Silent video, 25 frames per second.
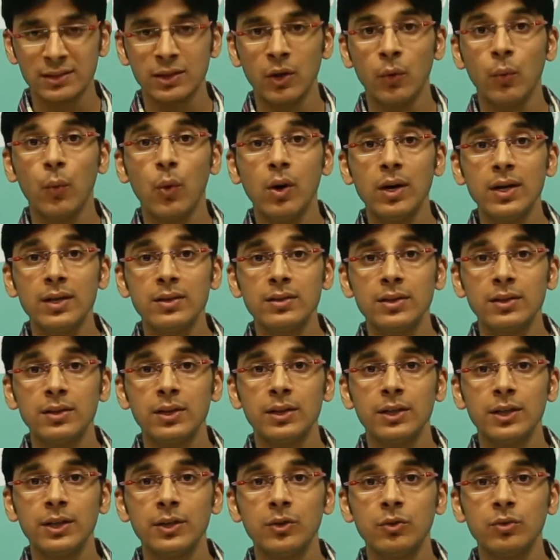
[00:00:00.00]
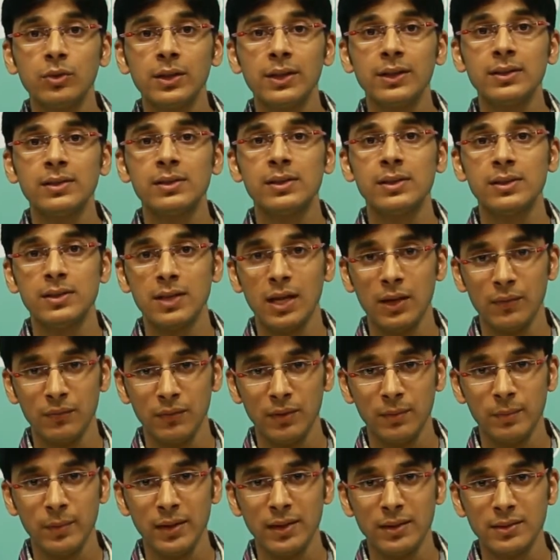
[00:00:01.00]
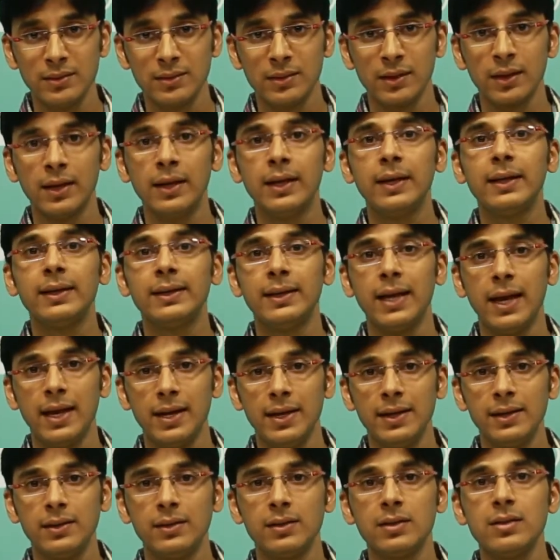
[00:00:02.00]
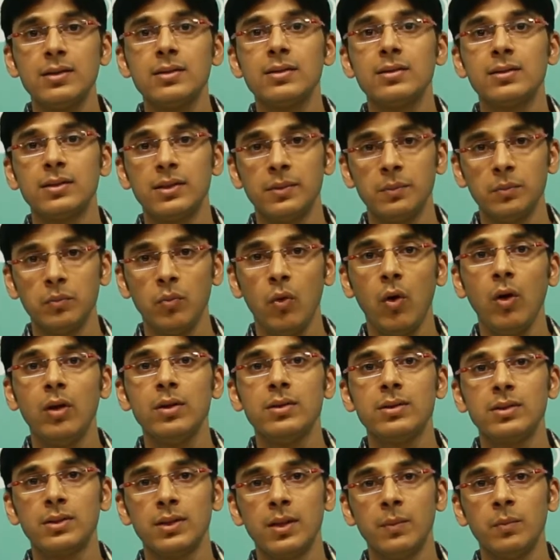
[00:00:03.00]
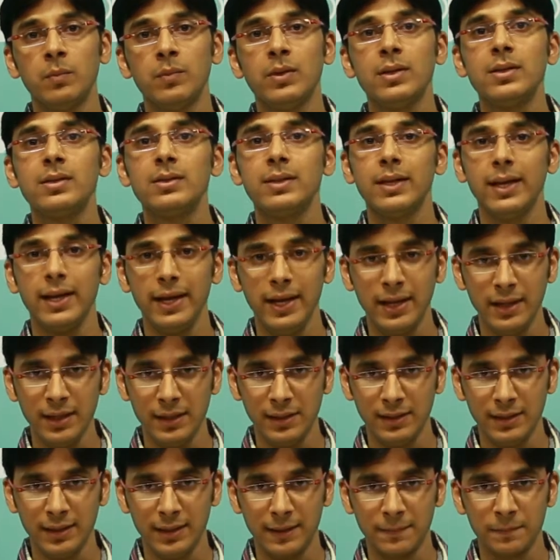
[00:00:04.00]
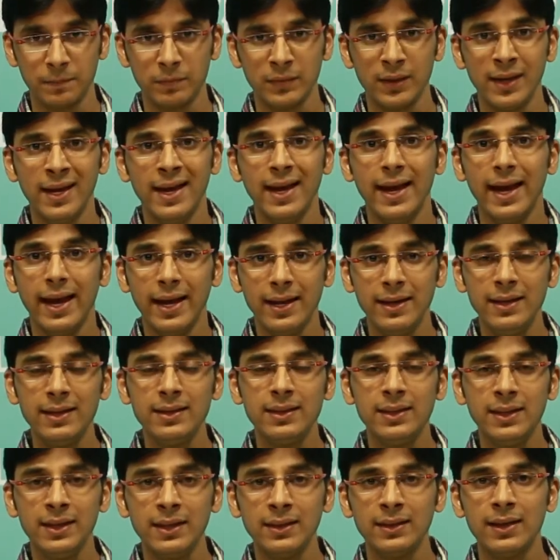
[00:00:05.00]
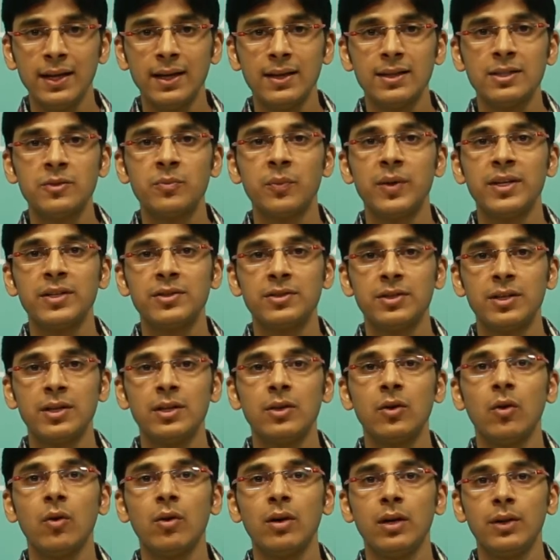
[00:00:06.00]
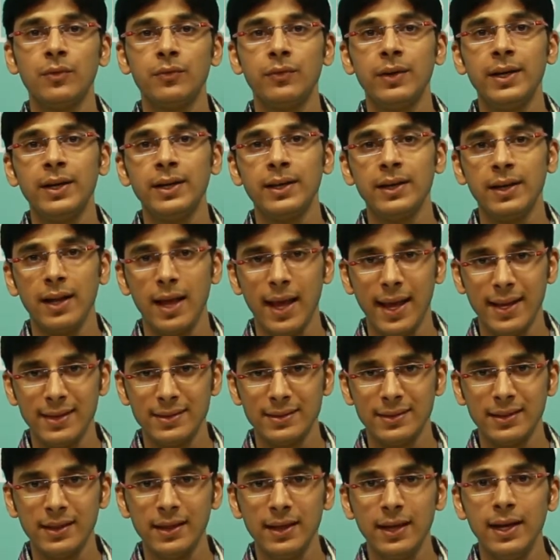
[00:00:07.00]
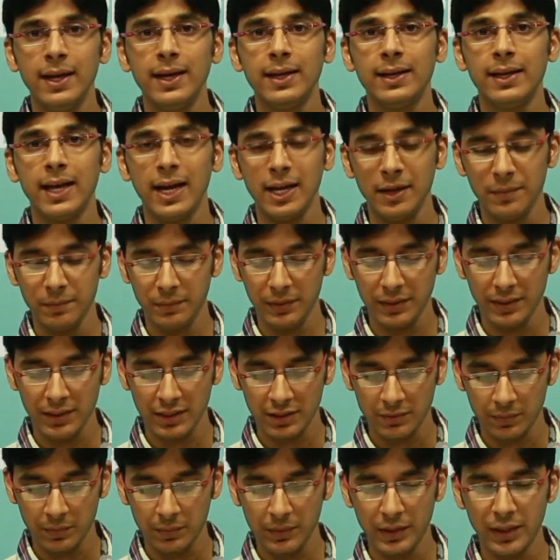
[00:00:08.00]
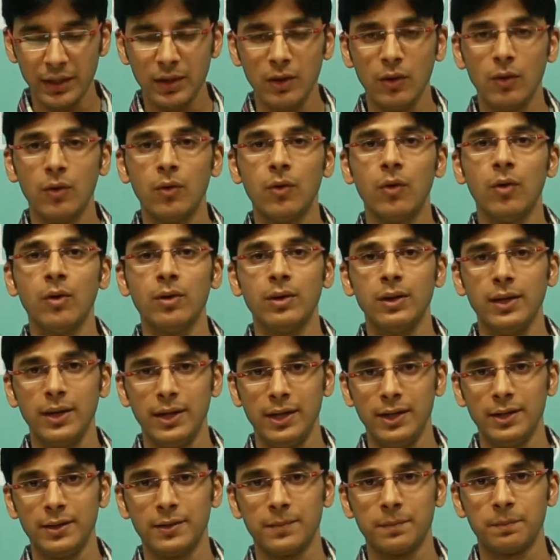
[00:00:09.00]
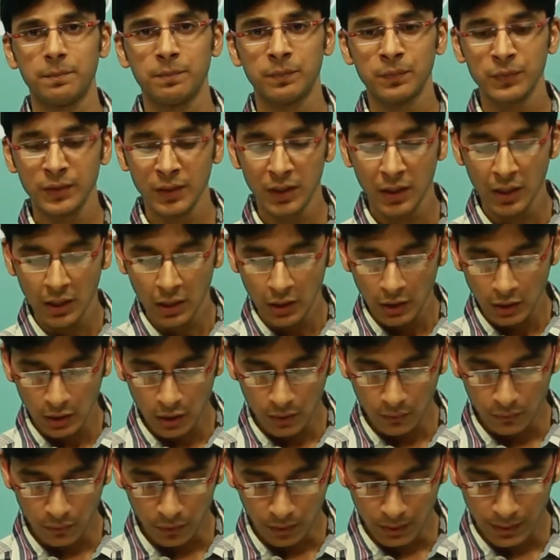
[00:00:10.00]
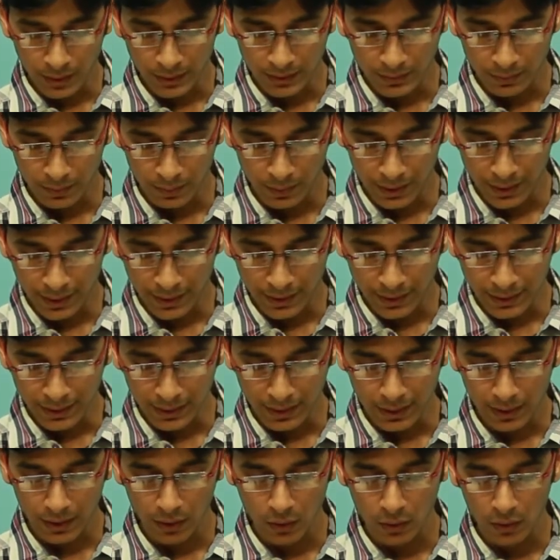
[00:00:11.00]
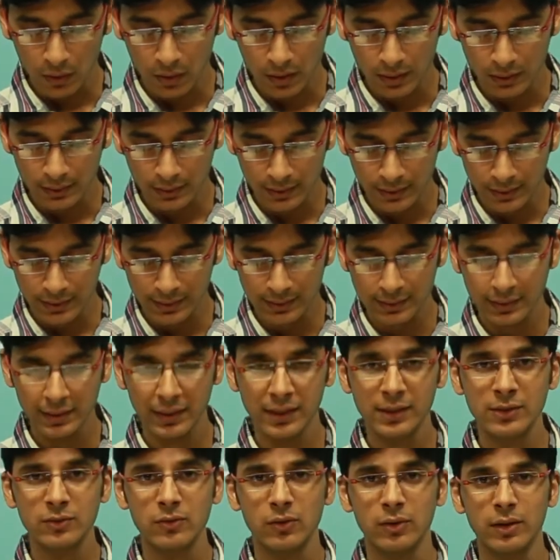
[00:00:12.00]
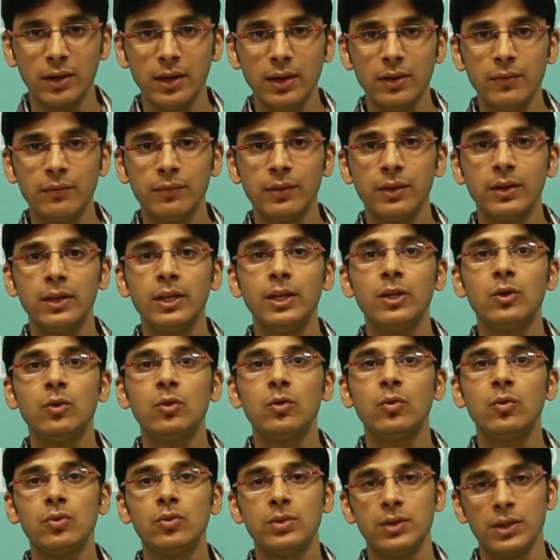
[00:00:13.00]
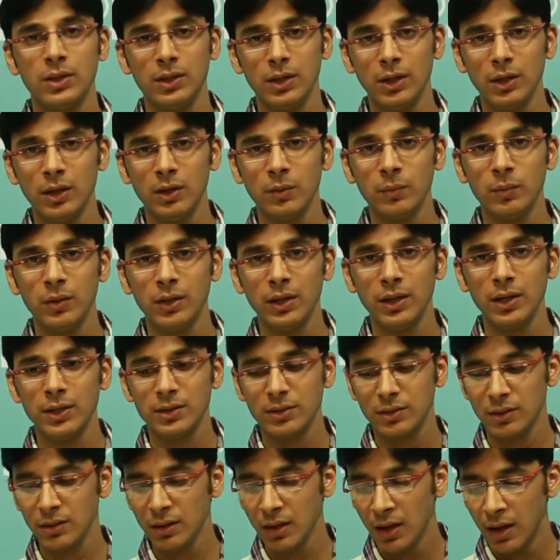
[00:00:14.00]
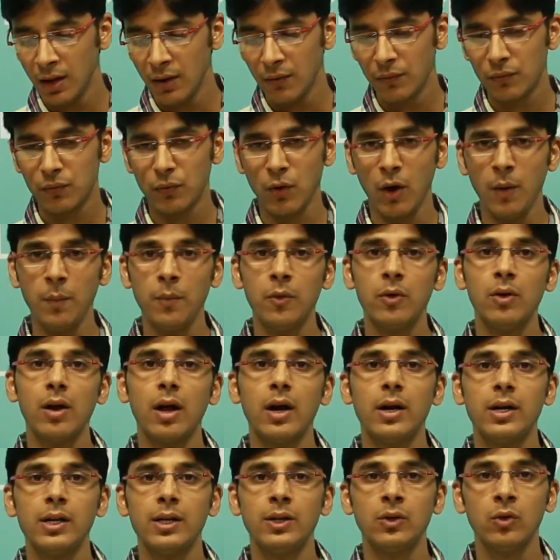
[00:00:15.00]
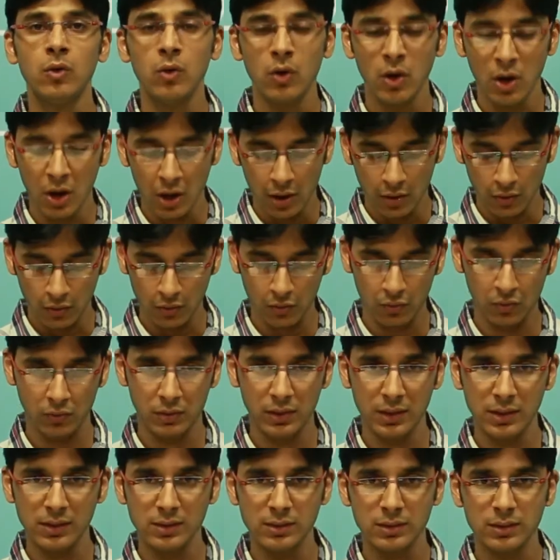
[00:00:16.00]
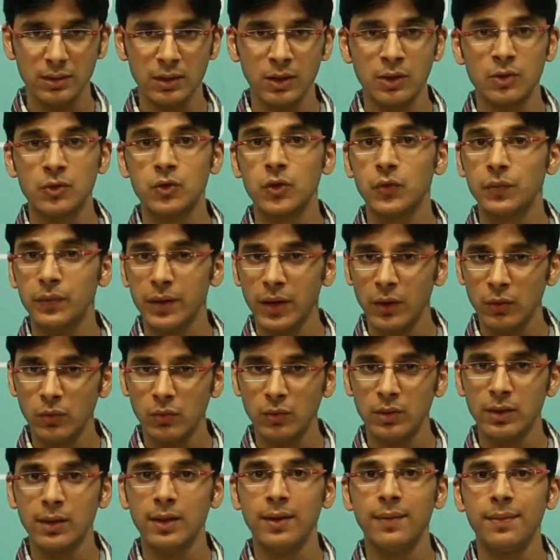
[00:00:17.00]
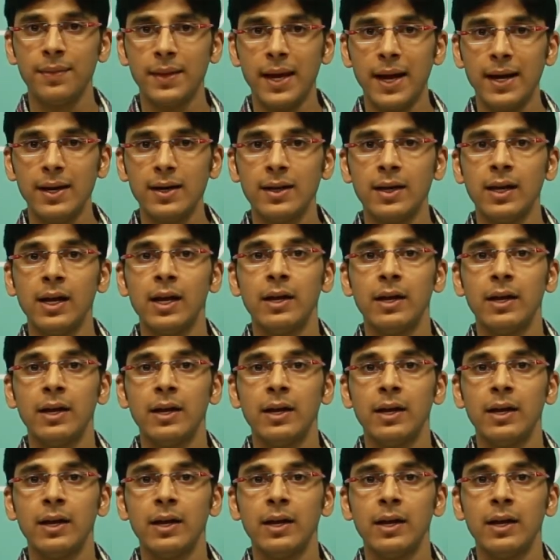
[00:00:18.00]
Now what is the 32 things? It is alphabets, characters, symbols, numbers, anything. Anything that is mentioned or defined in ASCII can be displayed on it. Now for displaying these things on it, we need serial communication from our Arduino to this. So we have to learn that.